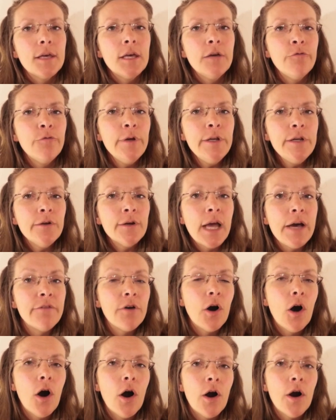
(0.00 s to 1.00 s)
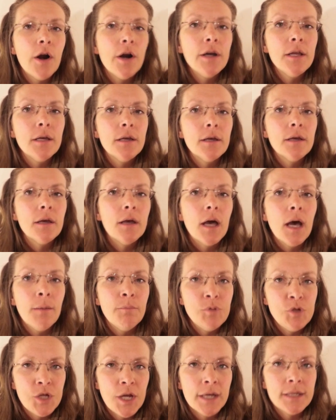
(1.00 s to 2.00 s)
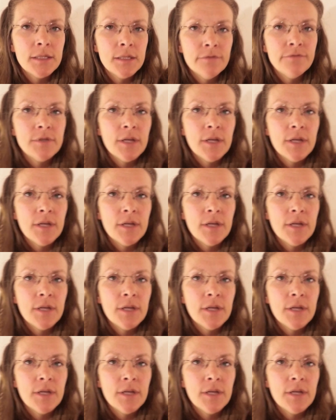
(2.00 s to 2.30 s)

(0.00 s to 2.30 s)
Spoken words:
If we don't have a hard, objective